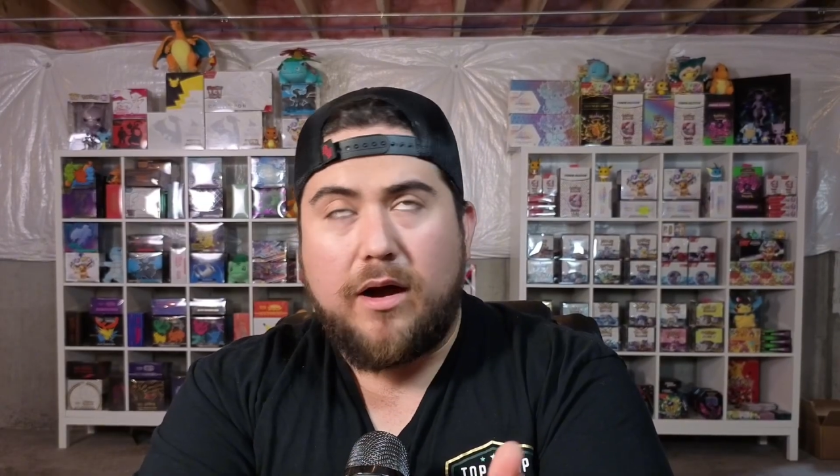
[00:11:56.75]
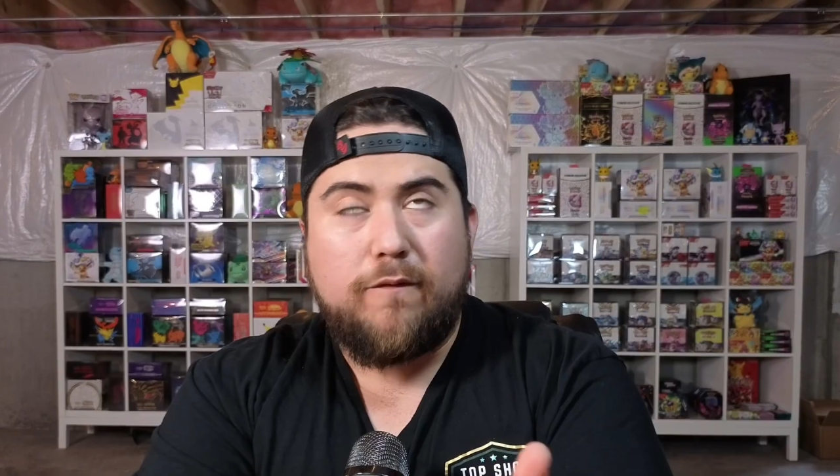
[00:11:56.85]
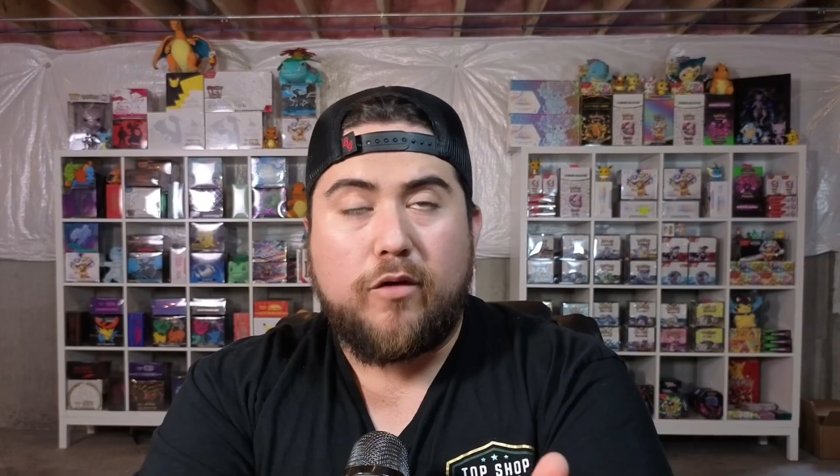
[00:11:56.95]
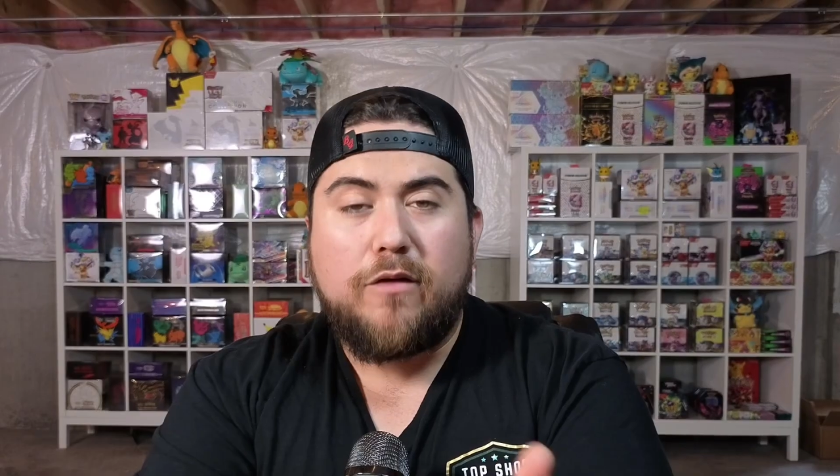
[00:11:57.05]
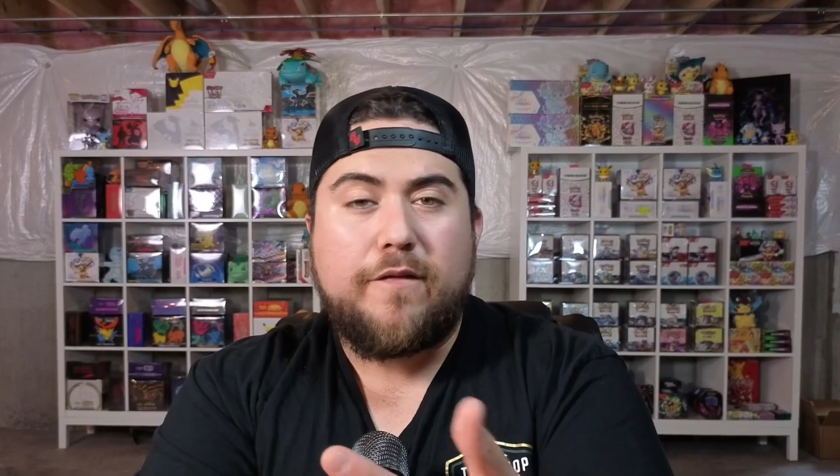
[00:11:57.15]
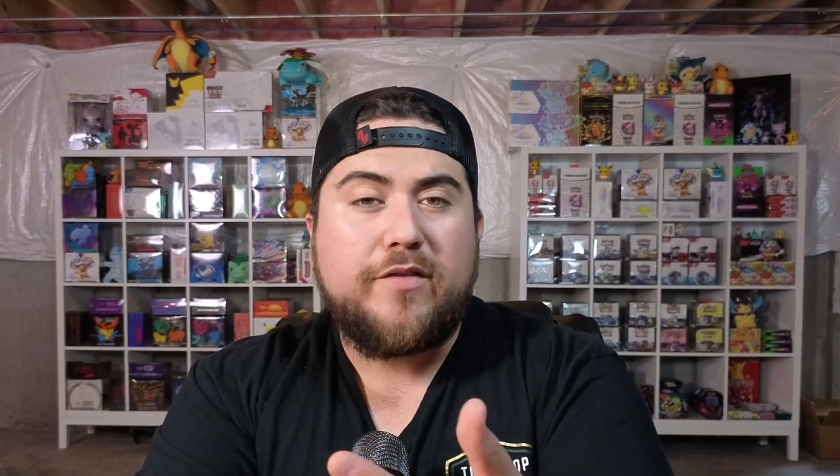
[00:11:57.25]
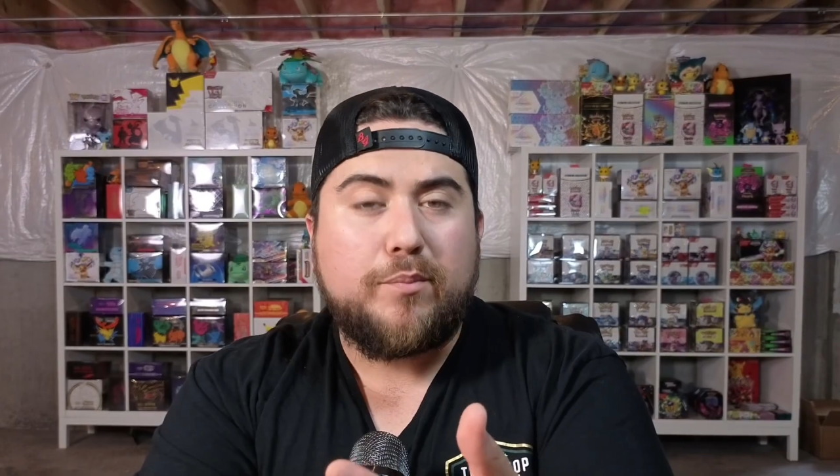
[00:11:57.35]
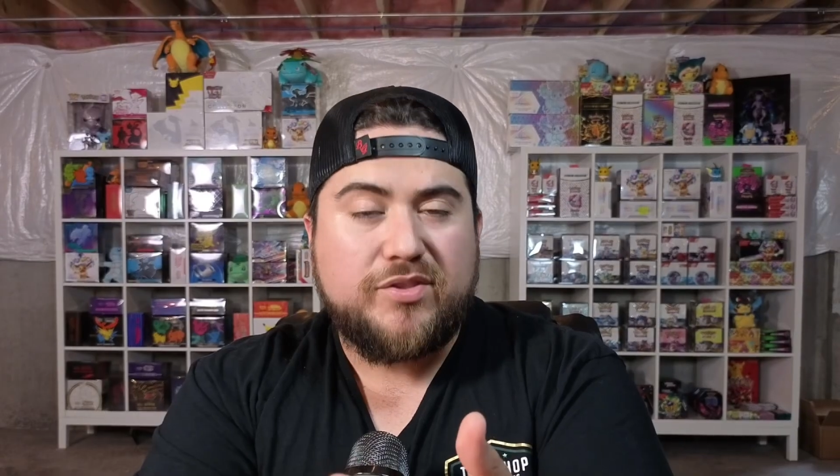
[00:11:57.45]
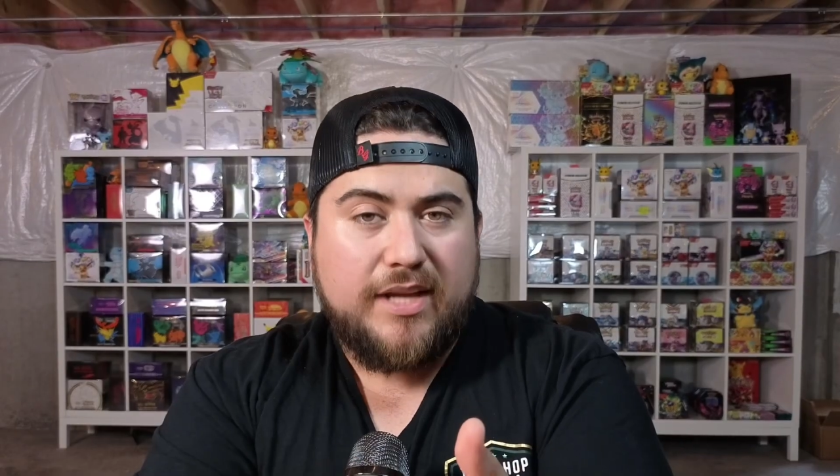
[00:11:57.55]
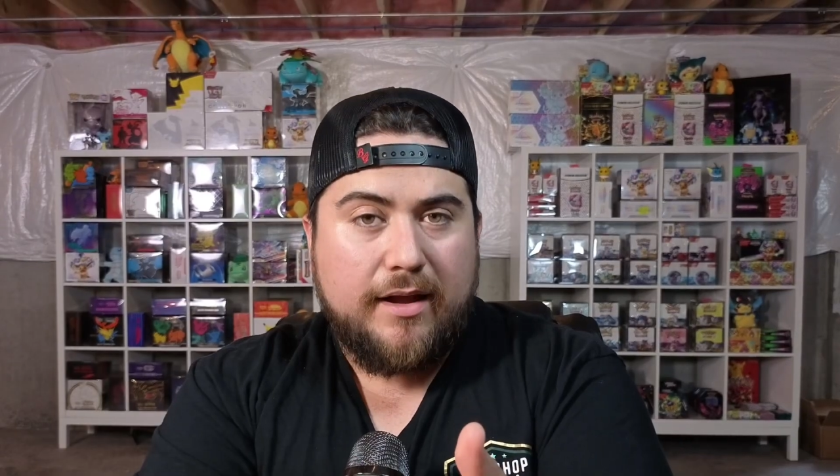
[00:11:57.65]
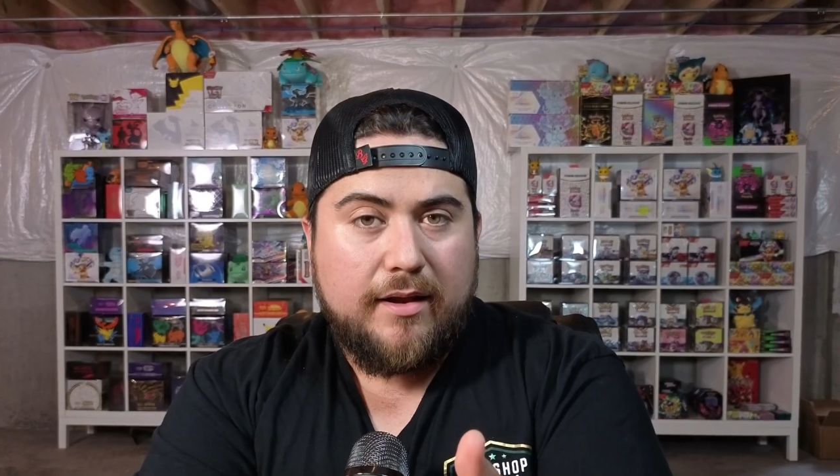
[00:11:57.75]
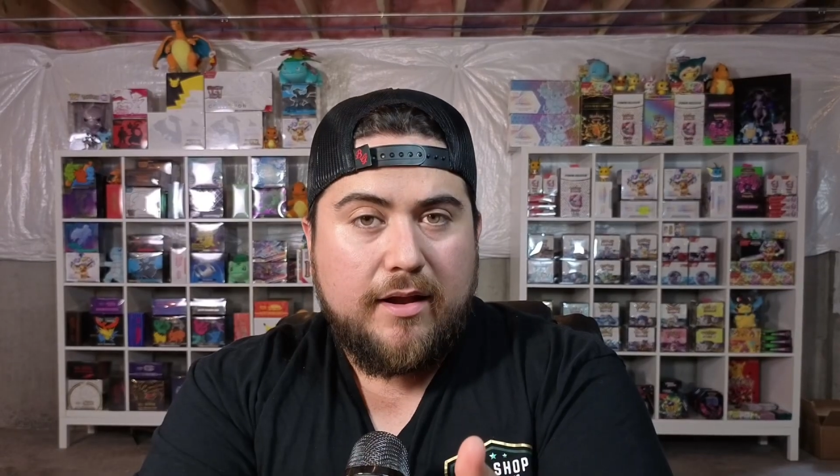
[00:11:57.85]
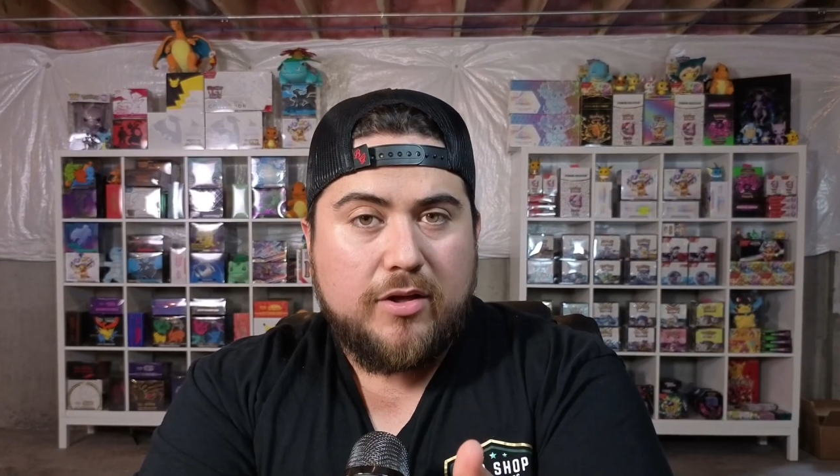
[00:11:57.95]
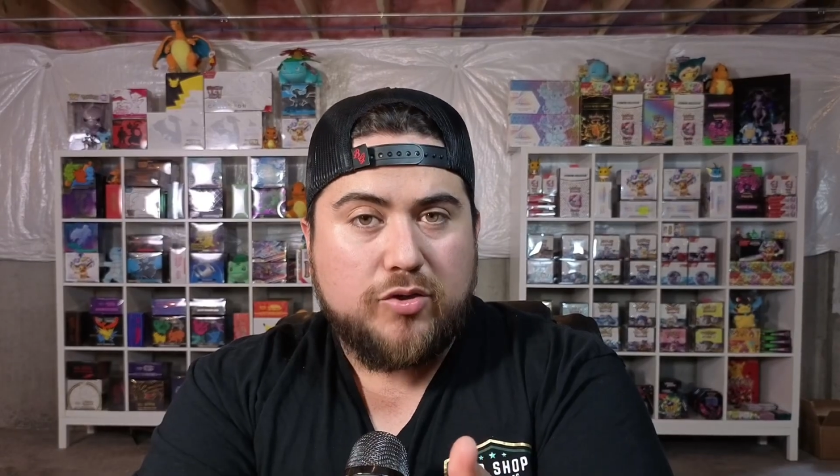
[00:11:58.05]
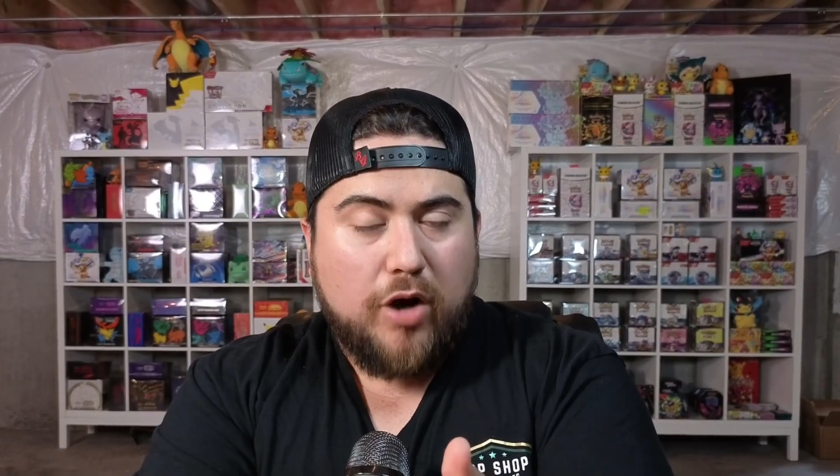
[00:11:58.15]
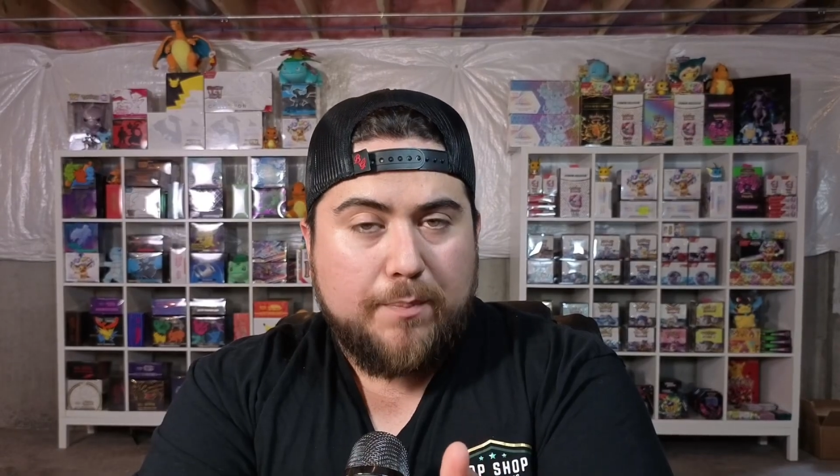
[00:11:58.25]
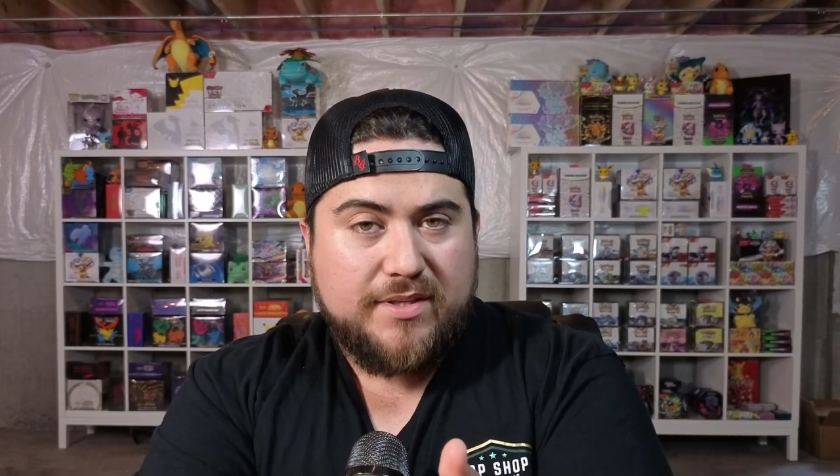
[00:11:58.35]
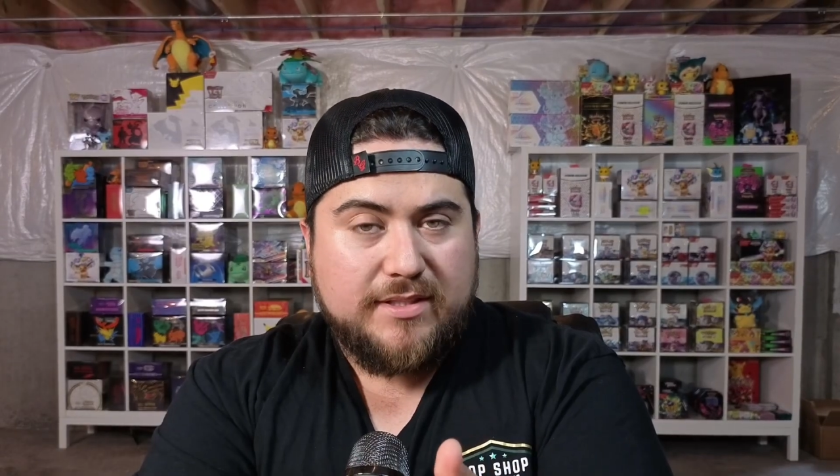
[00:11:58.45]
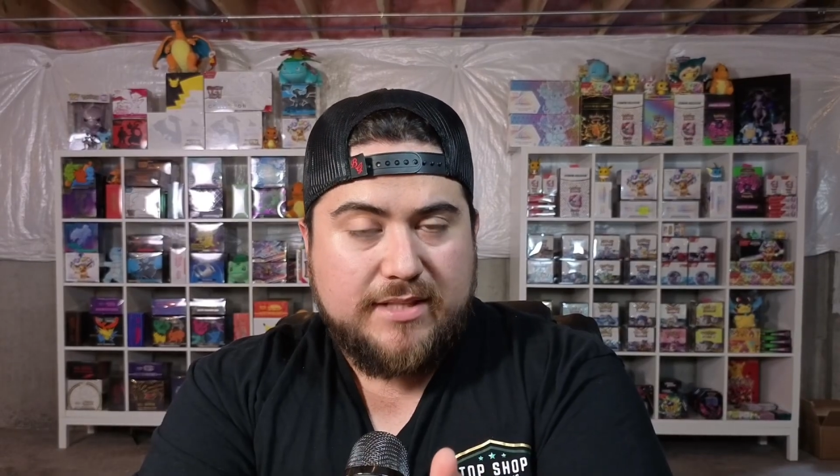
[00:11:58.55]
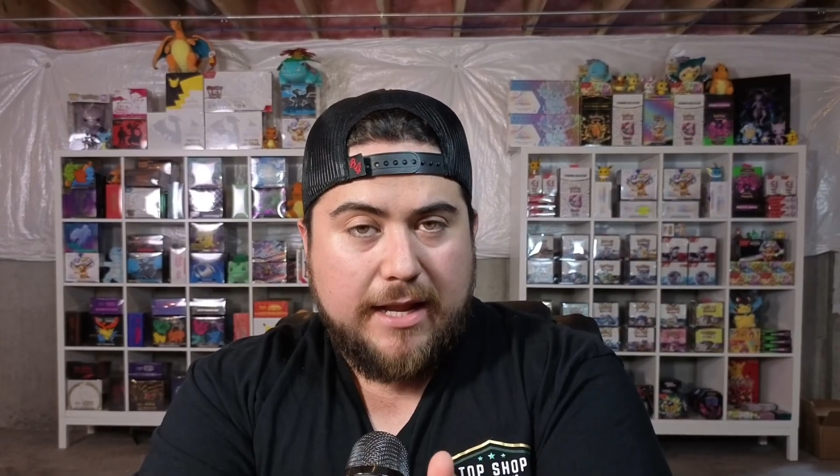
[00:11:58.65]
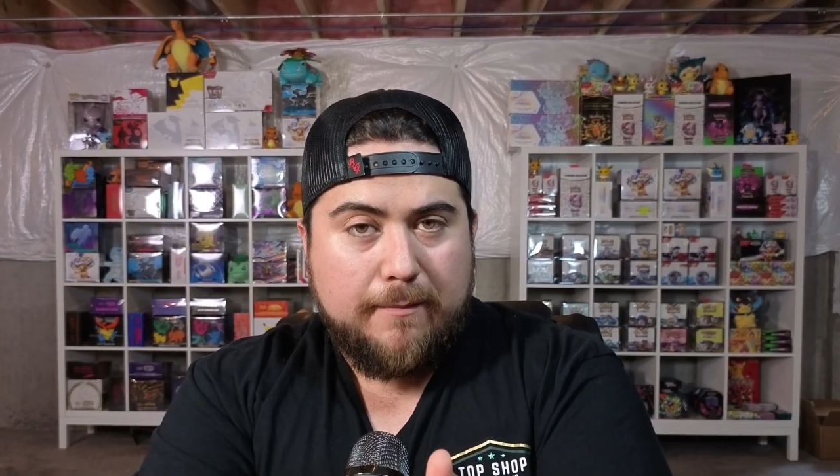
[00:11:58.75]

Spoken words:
50% drop since then.